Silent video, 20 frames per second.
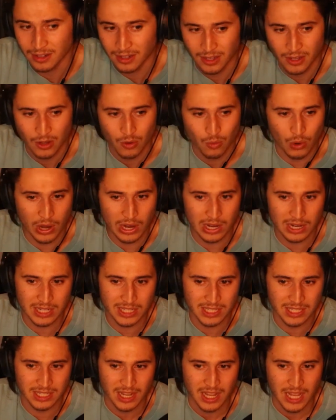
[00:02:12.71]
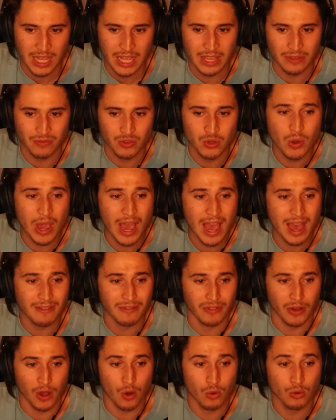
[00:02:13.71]
Whereas if you have
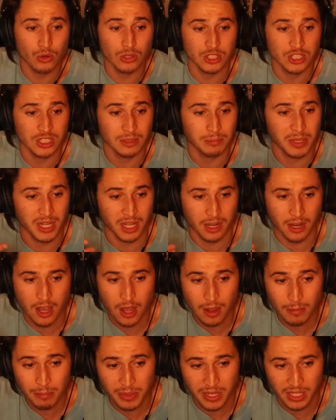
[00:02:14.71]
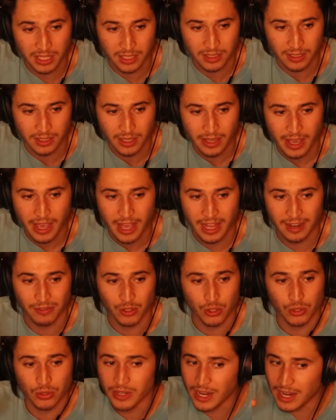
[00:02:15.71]
ownership in a company and have
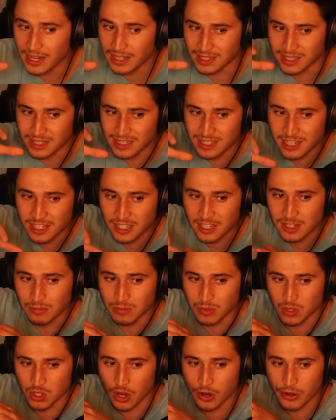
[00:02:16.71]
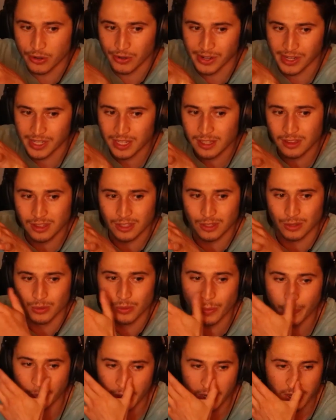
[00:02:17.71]
created systems underneath
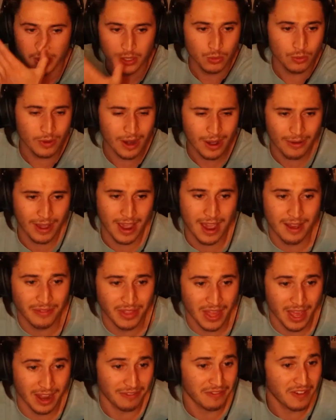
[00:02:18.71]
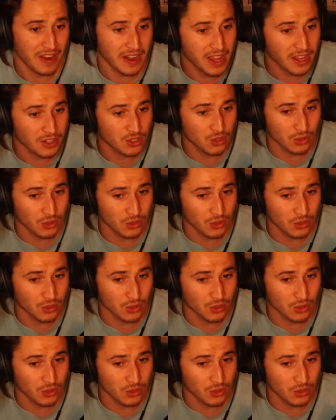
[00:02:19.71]
you, you now have that financial